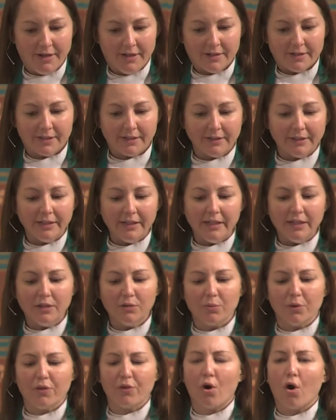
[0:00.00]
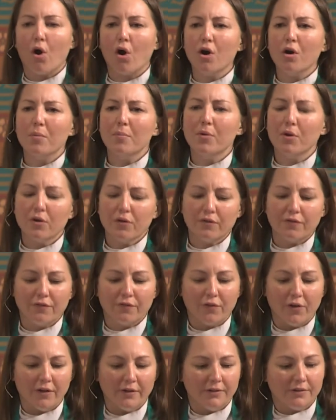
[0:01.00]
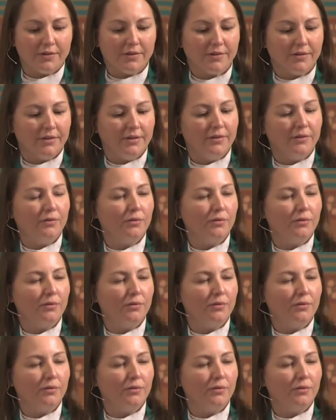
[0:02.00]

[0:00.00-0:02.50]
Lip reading: to lead with armored fronts,